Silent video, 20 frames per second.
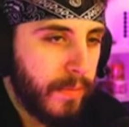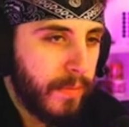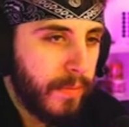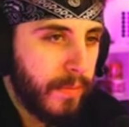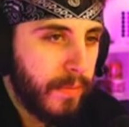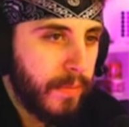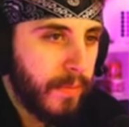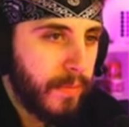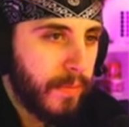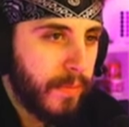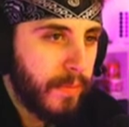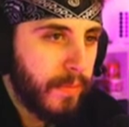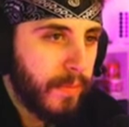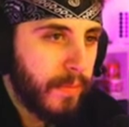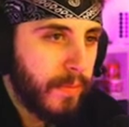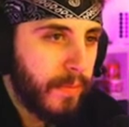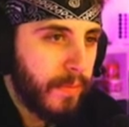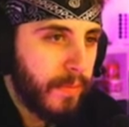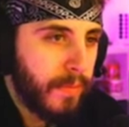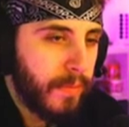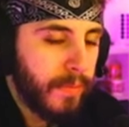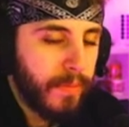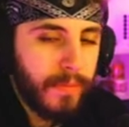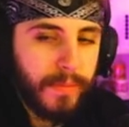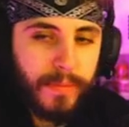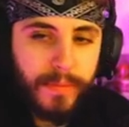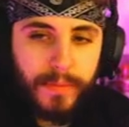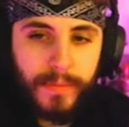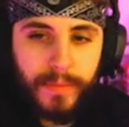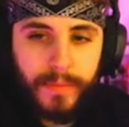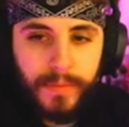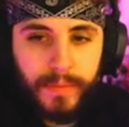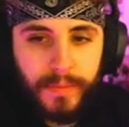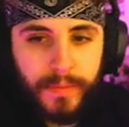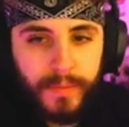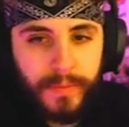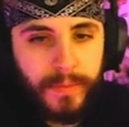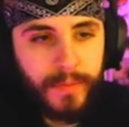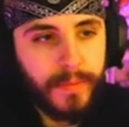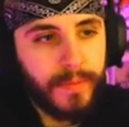
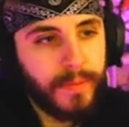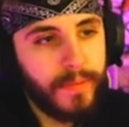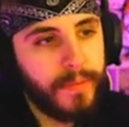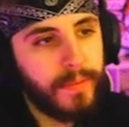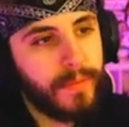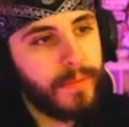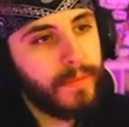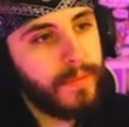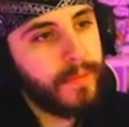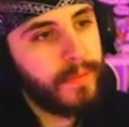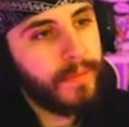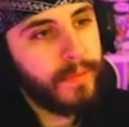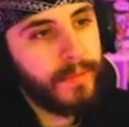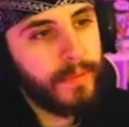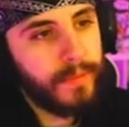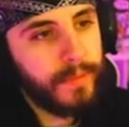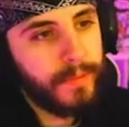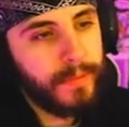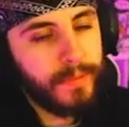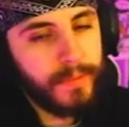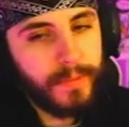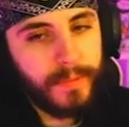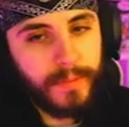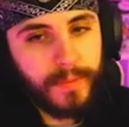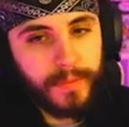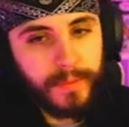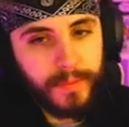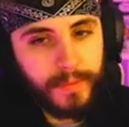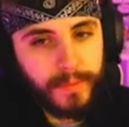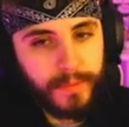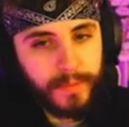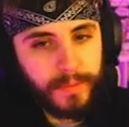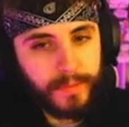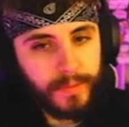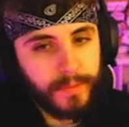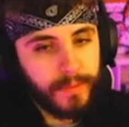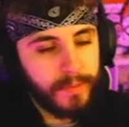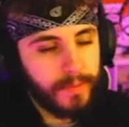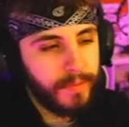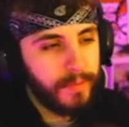
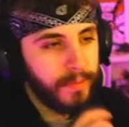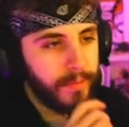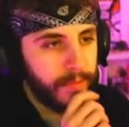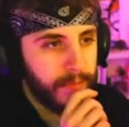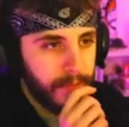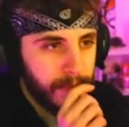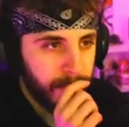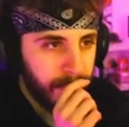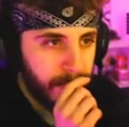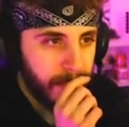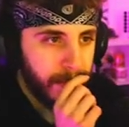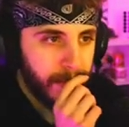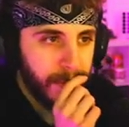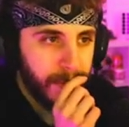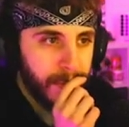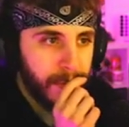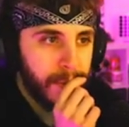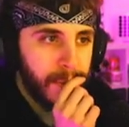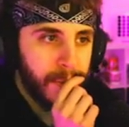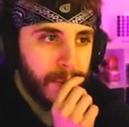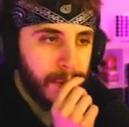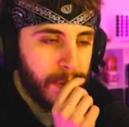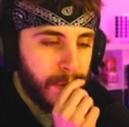[no speech]